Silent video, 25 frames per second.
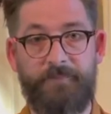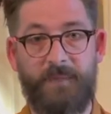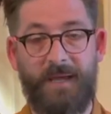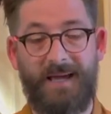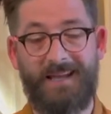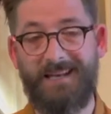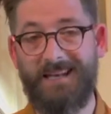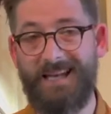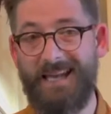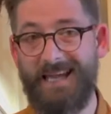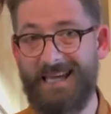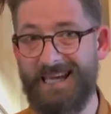
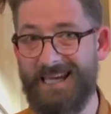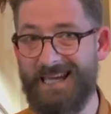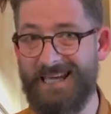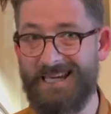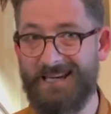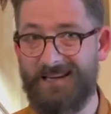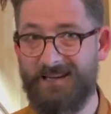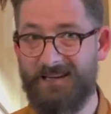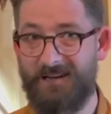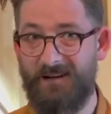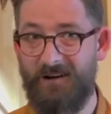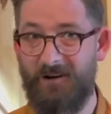
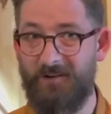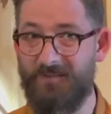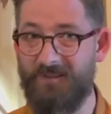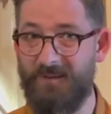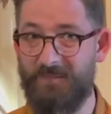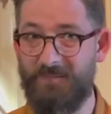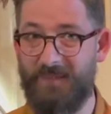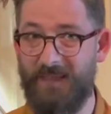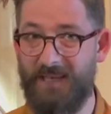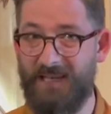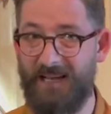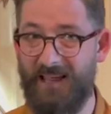leak or
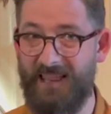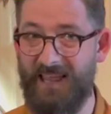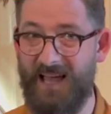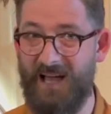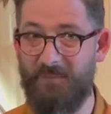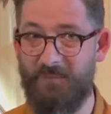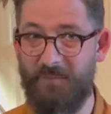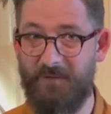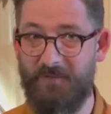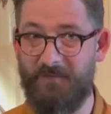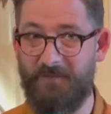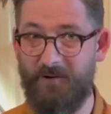something like
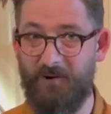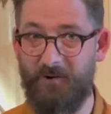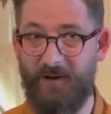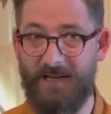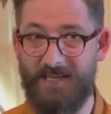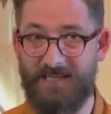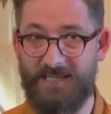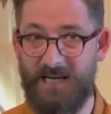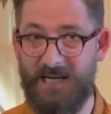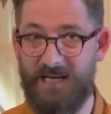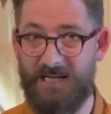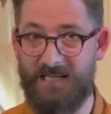that before
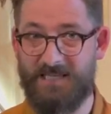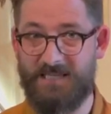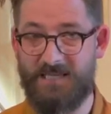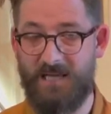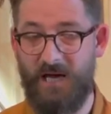it dies,